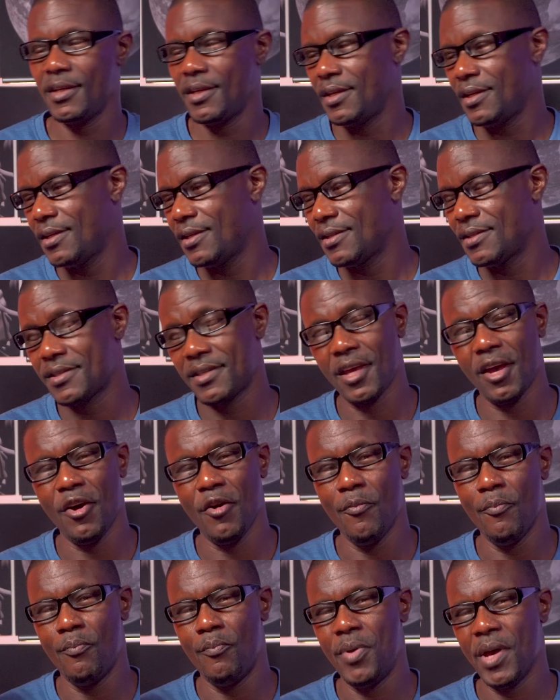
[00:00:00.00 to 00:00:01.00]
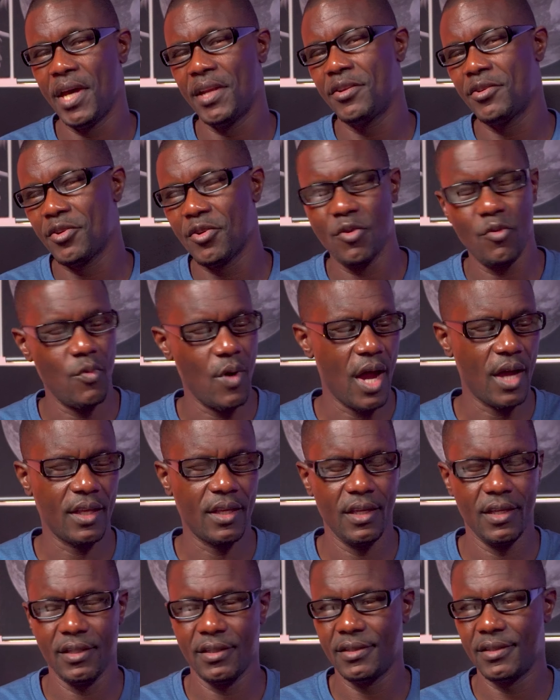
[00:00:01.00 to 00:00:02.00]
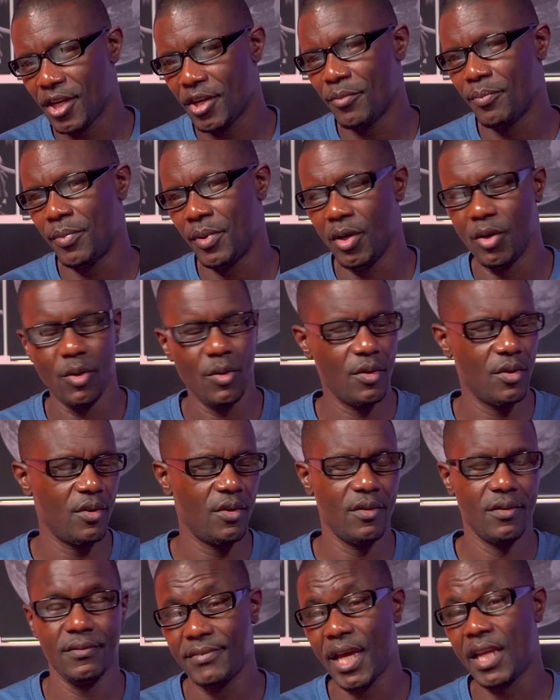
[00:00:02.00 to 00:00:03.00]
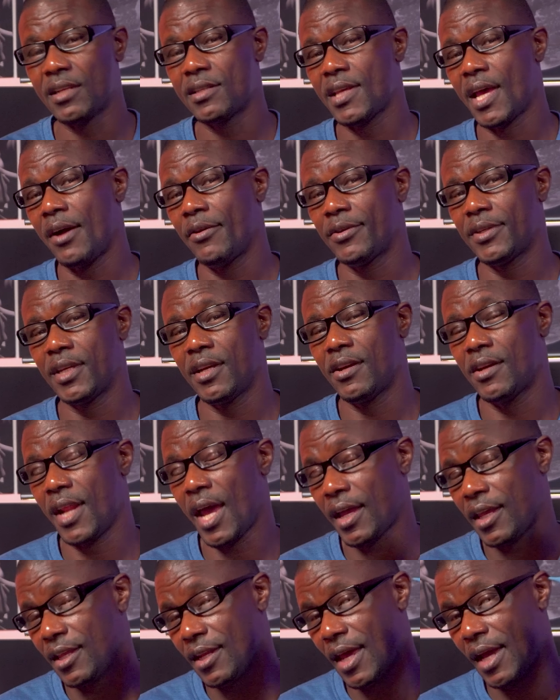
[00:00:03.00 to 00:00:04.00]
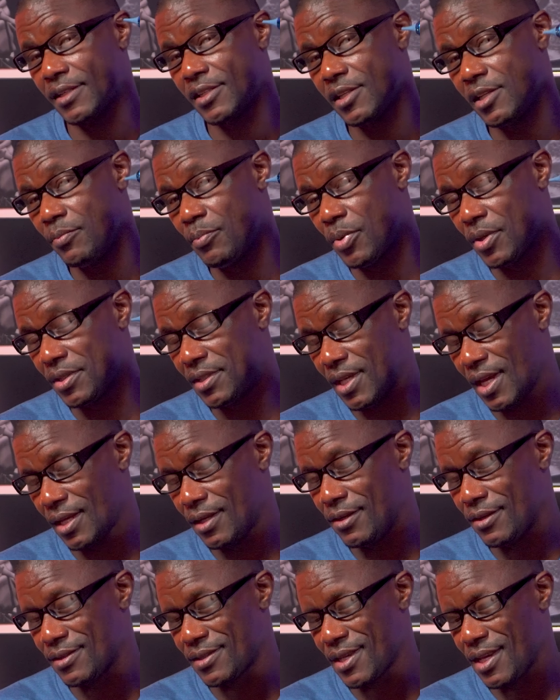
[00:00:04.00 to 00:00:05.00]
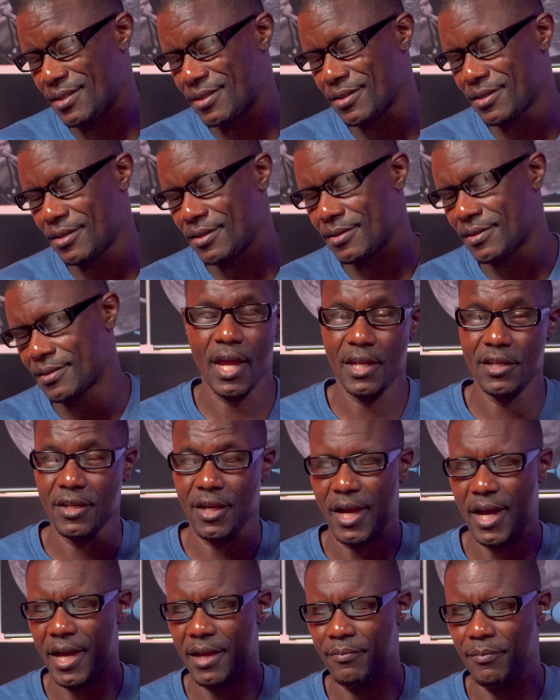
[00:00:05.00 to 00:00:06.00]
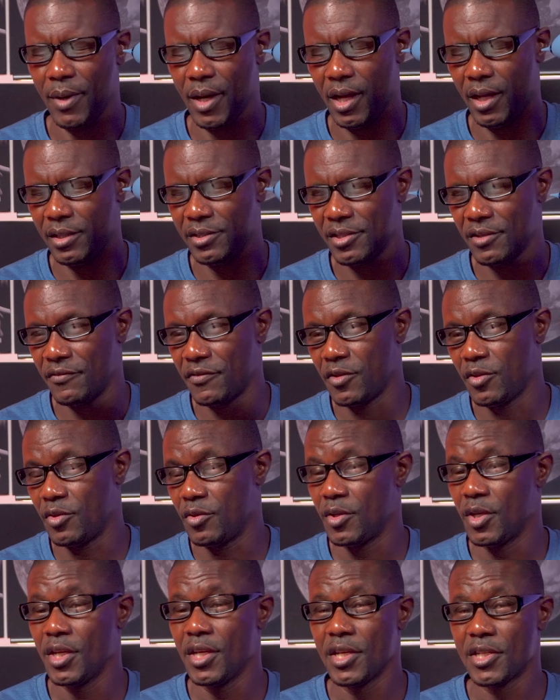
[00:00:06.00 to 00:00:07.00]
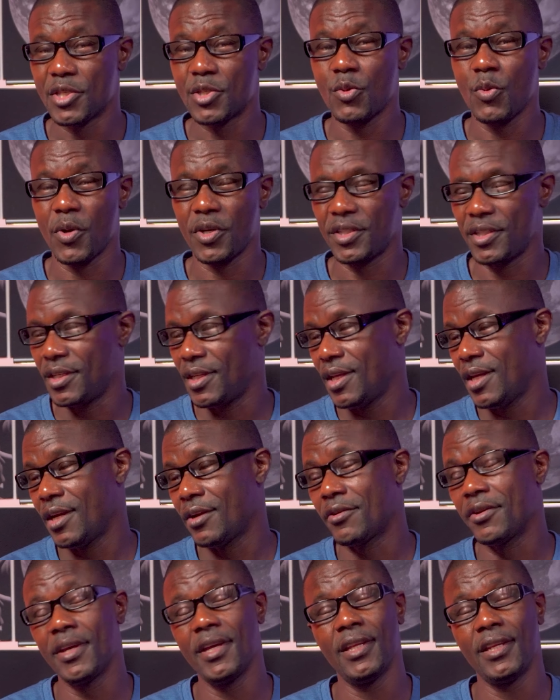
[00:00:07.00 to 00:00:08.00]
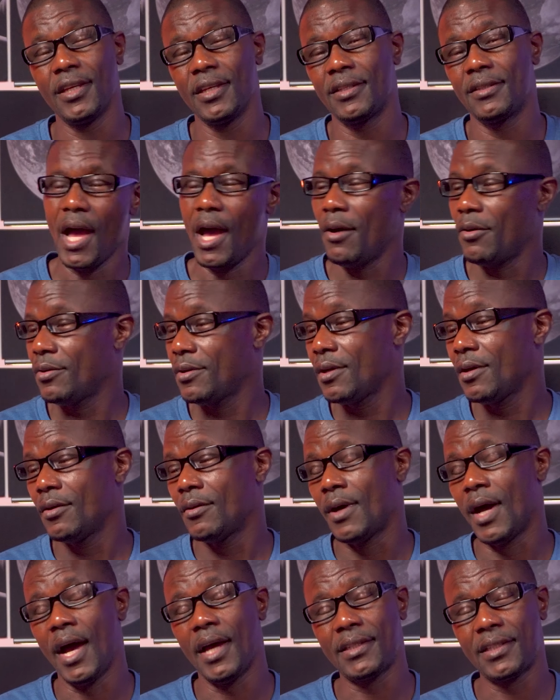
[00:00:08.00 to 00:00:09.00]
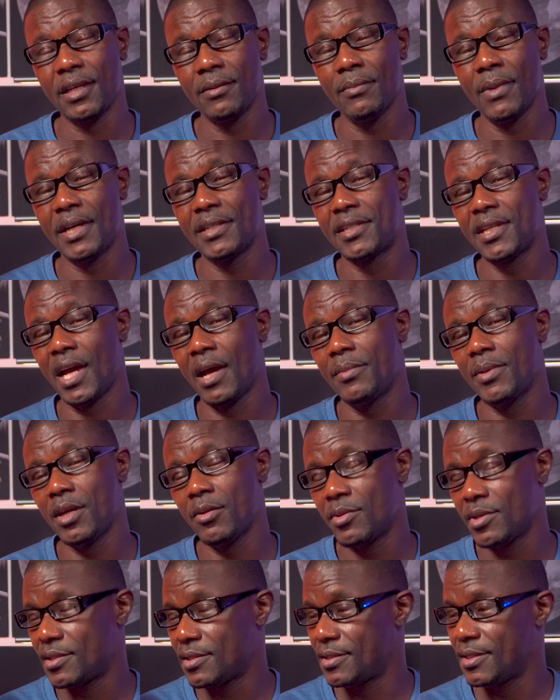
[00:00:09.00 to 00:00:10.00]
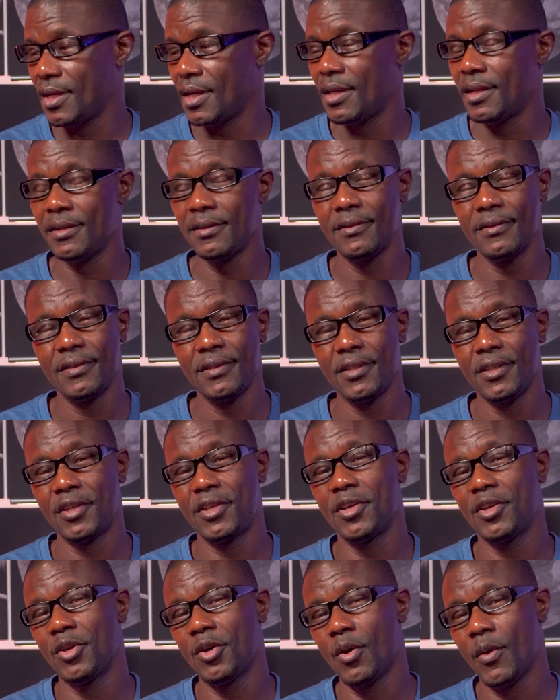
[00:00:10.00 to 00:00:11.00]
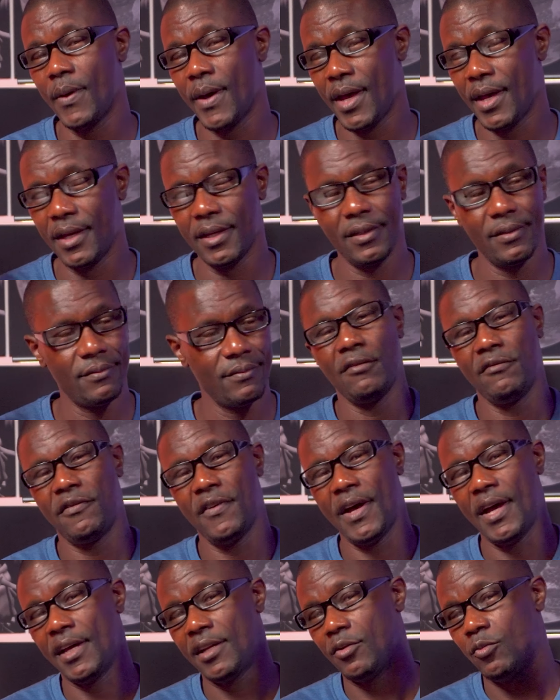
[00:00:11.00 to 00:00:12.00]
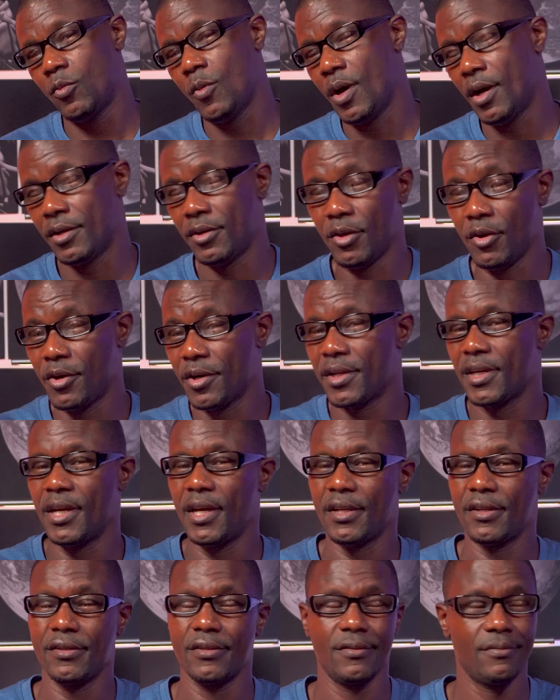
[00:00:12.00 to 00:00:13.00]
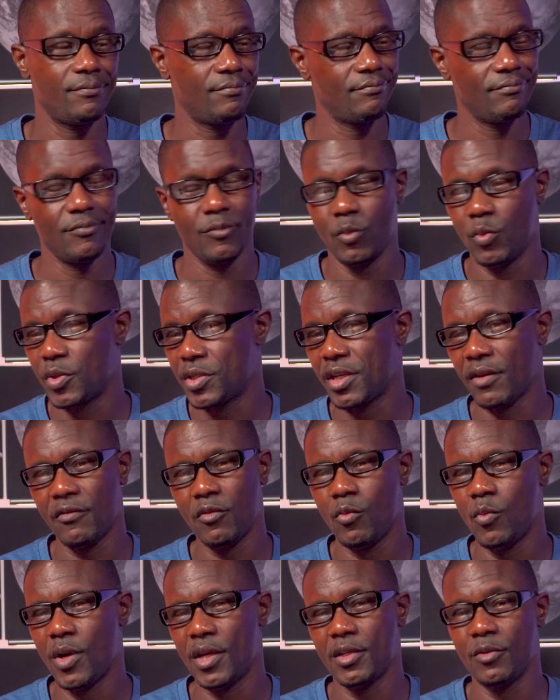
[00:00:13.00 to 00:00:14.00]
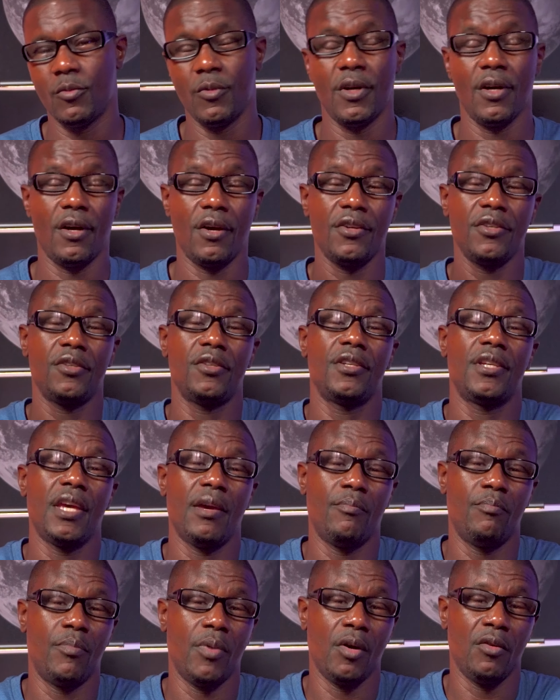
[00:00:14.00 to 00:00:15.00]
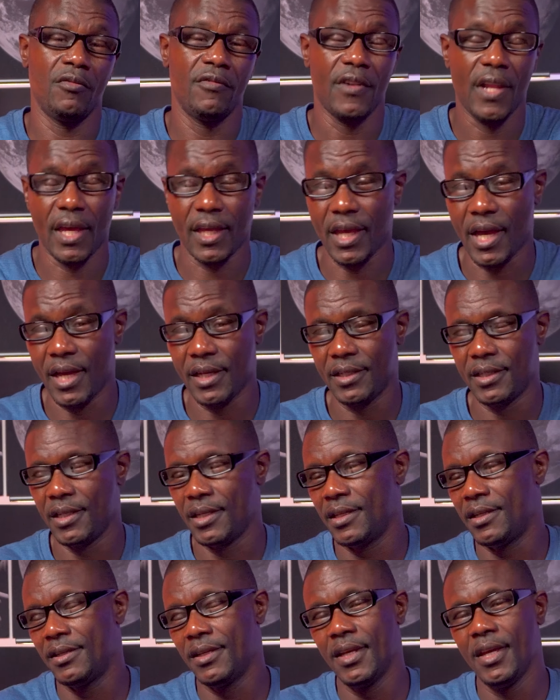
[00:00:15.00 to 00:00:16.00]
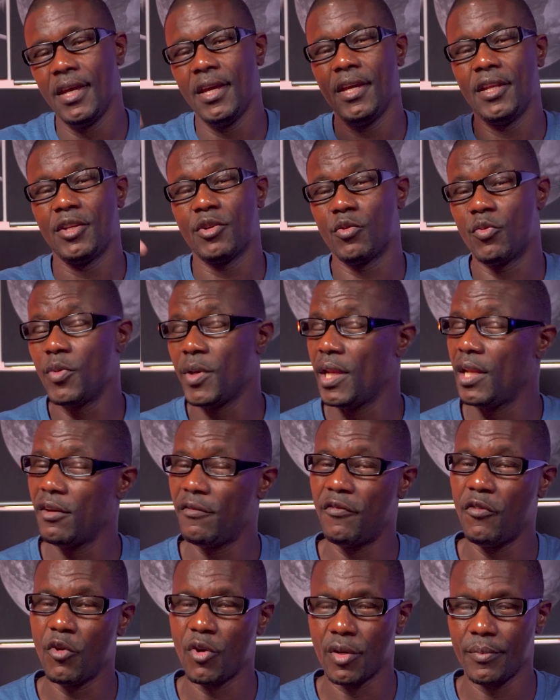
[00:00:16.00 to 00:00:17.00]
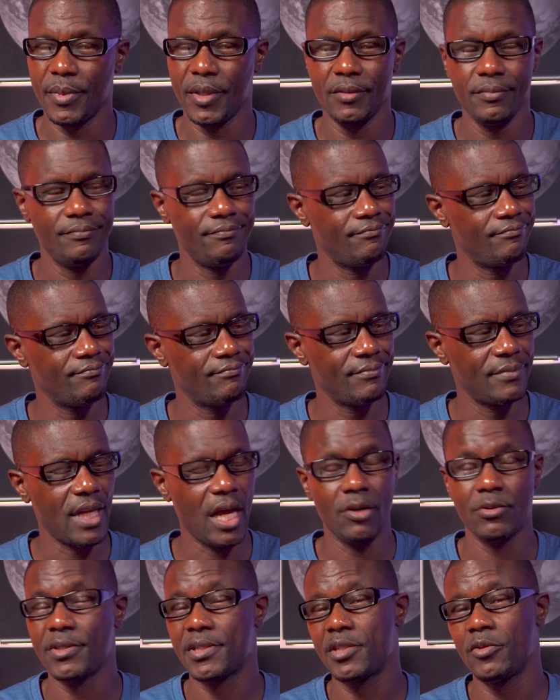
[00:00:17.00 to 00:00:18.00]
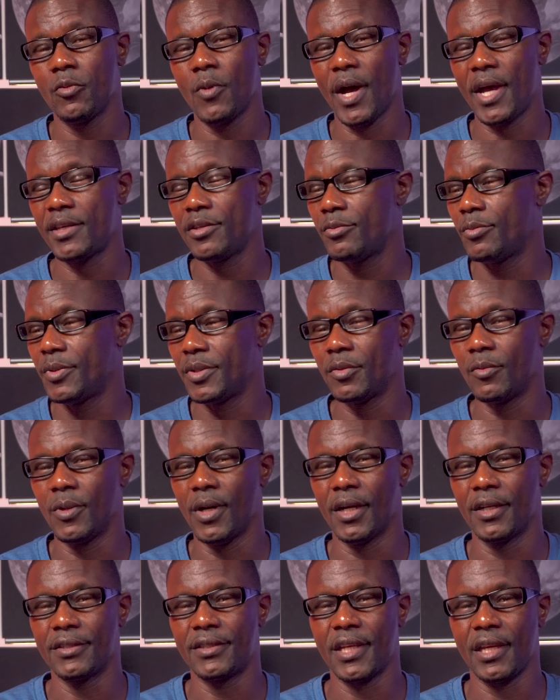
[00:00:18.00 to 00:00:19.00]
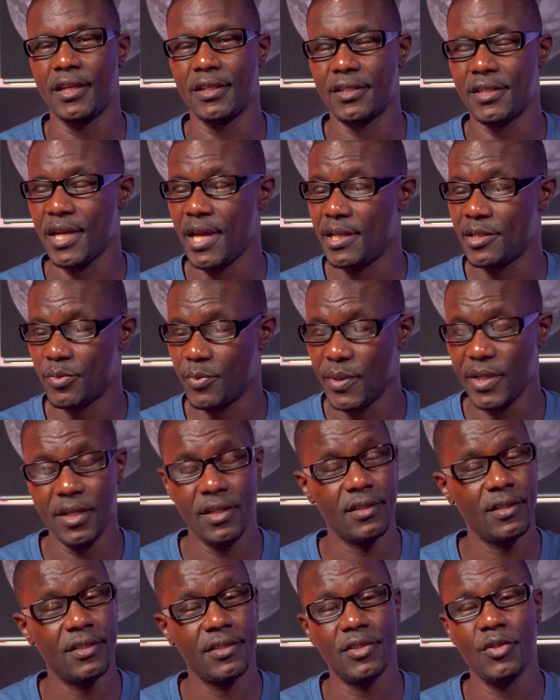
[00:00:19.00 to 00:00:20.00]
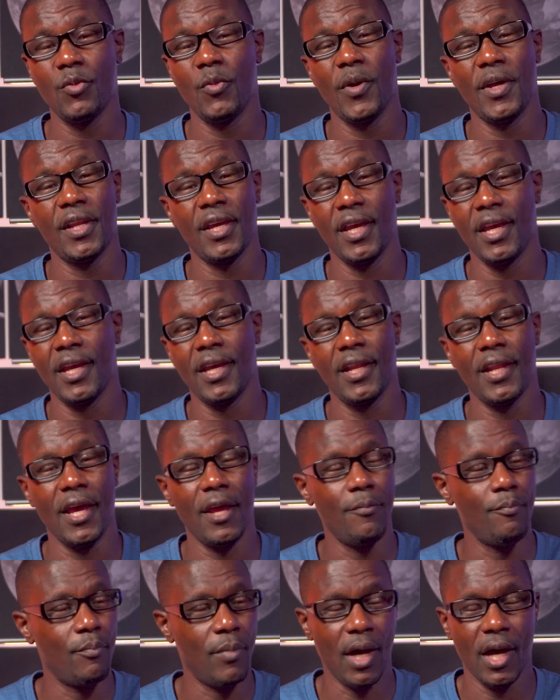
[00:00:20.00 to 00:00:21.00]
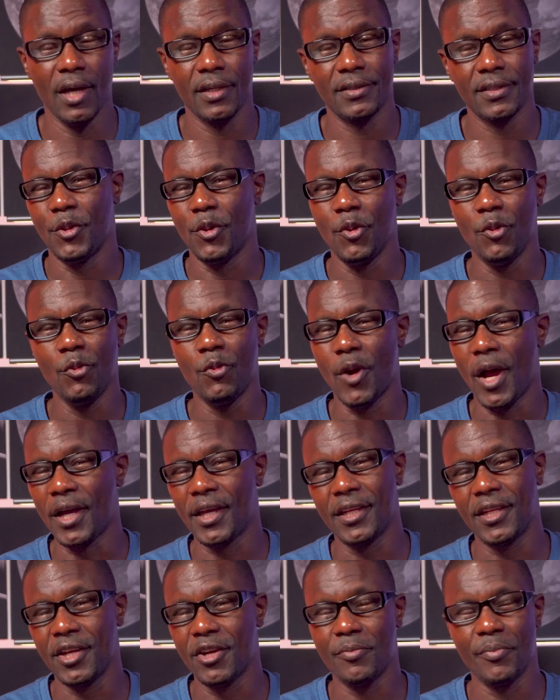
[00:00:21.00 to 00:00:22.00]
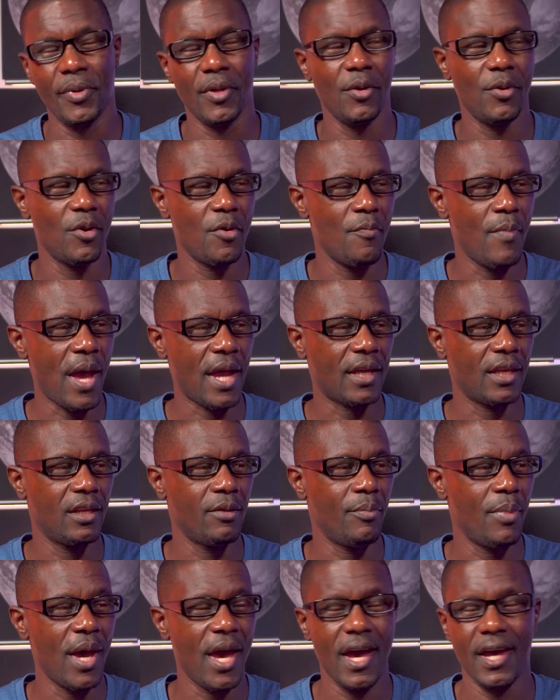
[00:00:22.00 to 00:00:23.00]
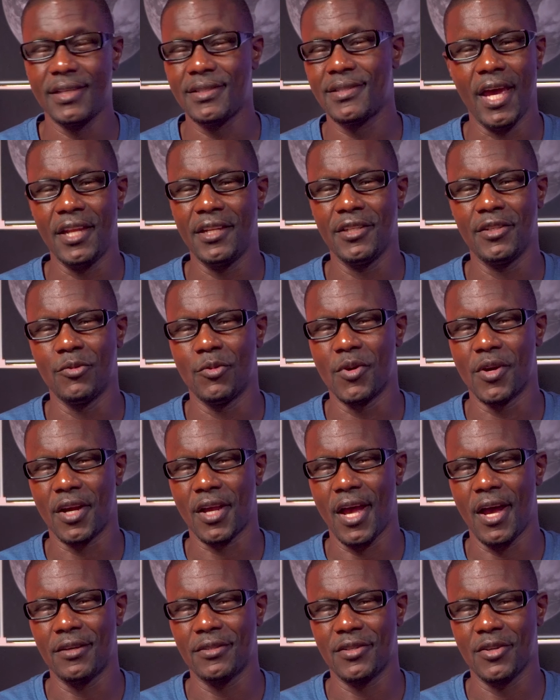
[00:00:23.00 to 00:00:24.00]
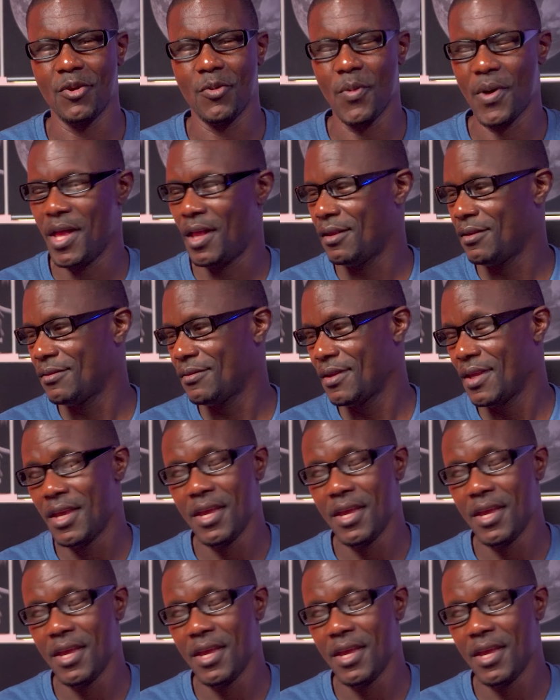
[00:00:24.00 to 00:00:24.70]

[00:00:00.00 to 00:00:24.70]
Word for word: is a better rocket air blower that is out there that can actually protect your sensors and your eyeballs if you squirt in hair in it, I don't know, I think my job here is done. You can go ahead and find one or the other, whichever one you want, or you can get both like I did. They're really affordable. I don't see why you wouldn't want to take a chance with it, because you went ahead and bought the old rocket air blower back in the past. That didn't work out so well.